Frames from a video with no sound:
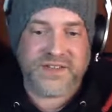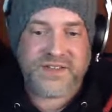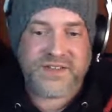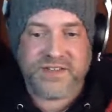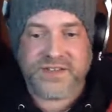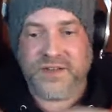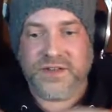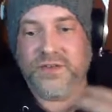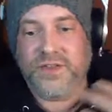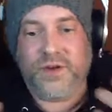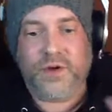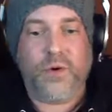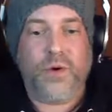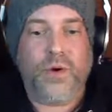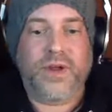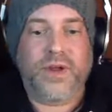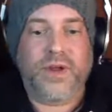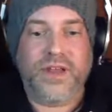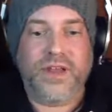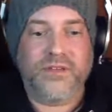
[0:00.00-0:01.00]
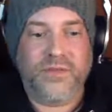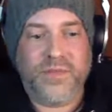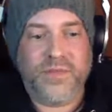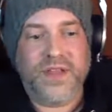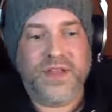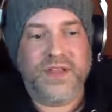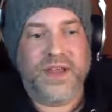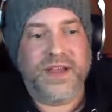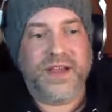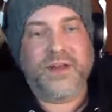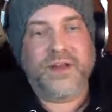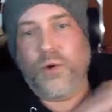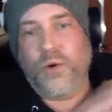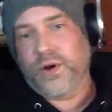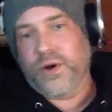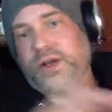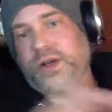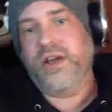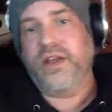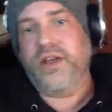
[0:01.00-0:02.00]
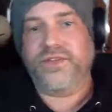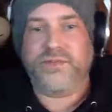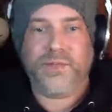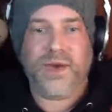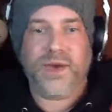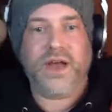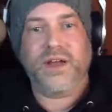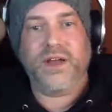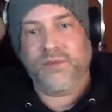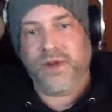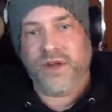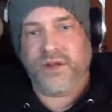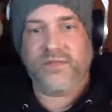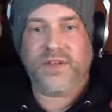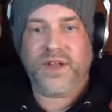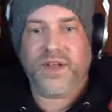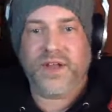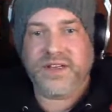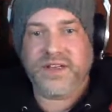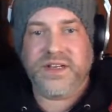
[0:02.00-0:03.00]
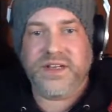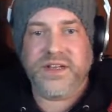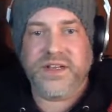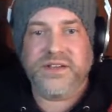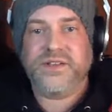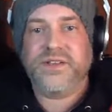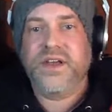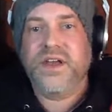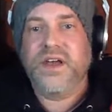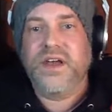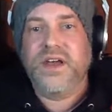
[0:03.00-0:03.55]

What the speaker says: So the corgi would be like Corgi Gifts by Red Flag Tees.